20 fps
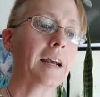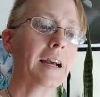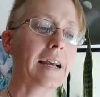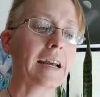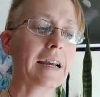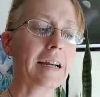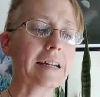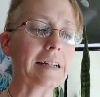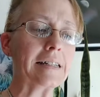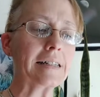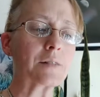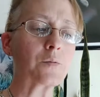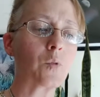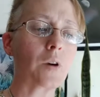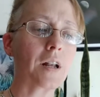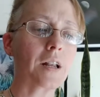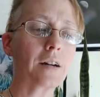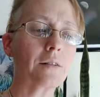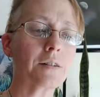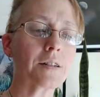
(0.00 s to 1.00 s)
And
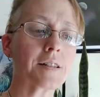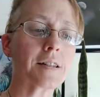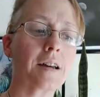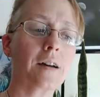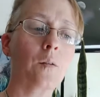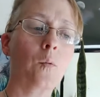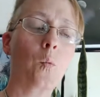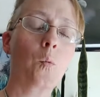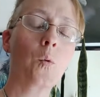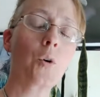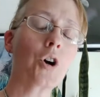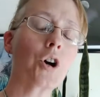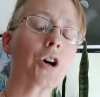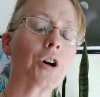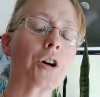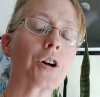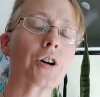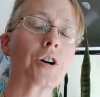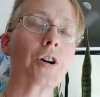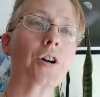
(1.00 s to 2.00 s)
while I was at
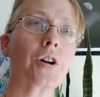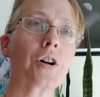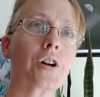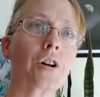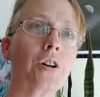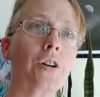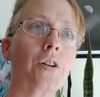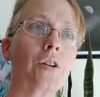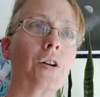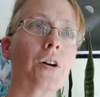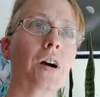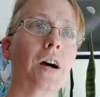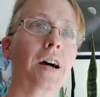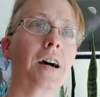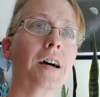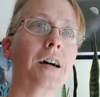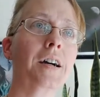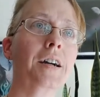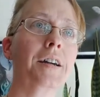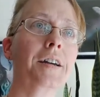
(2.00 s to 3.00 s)
work,
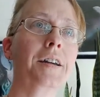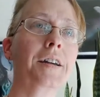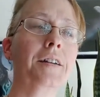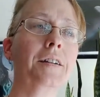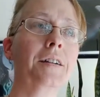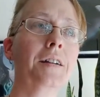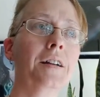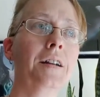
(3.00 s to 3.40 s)
I